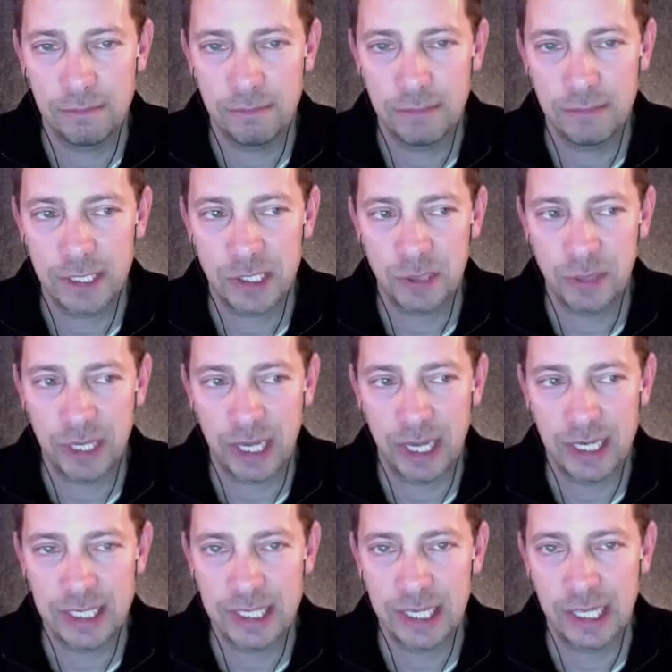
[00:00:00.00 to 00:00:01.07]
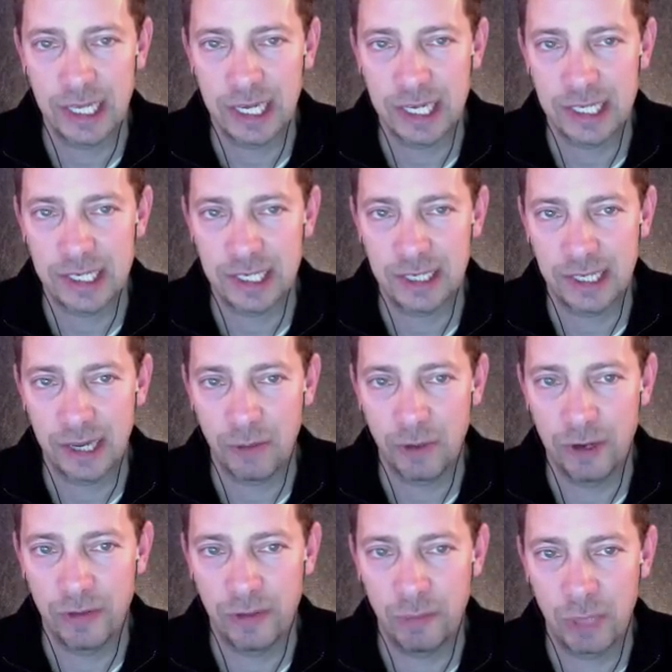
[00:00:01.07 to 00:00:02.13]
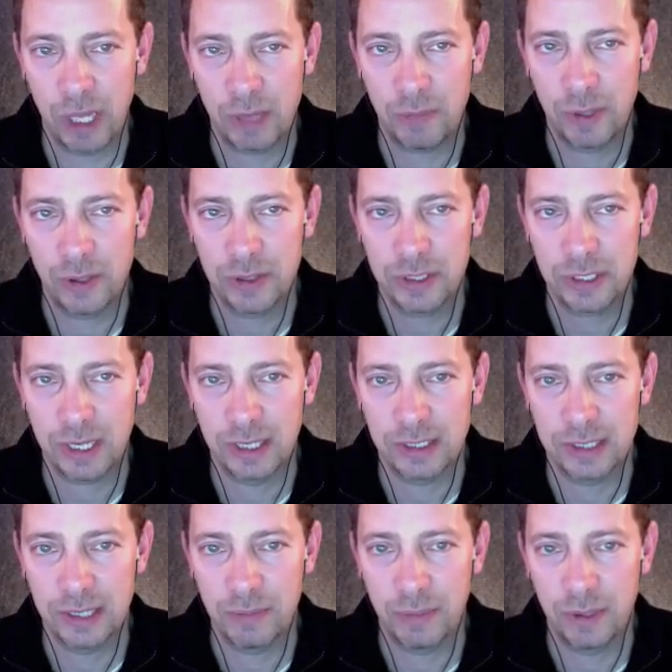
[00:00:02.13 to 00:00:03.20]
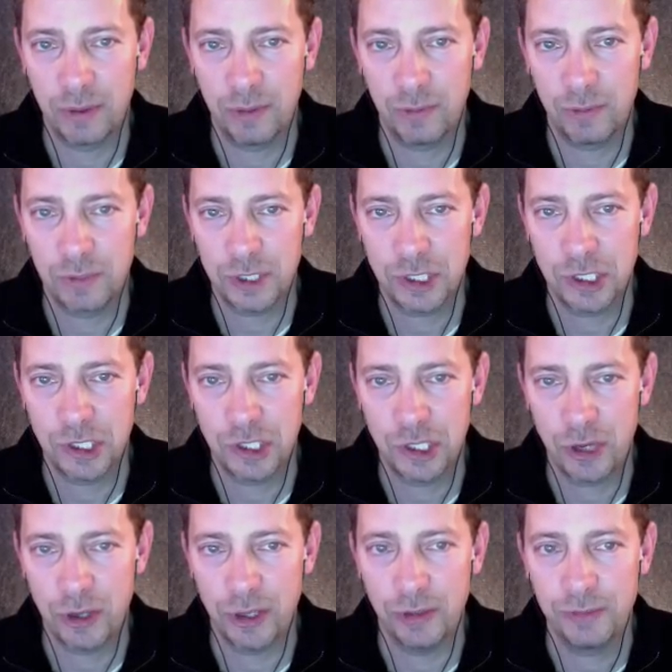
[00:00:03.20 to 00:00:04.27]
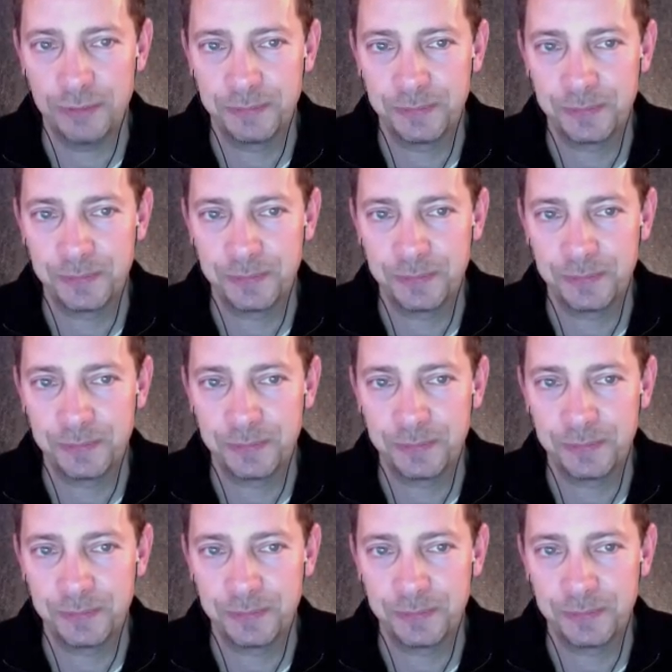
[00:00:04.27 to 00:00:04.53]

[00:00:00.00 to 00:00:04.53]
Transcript: this will be kind of silly because it'll get rid of the blog post content, but just to show you,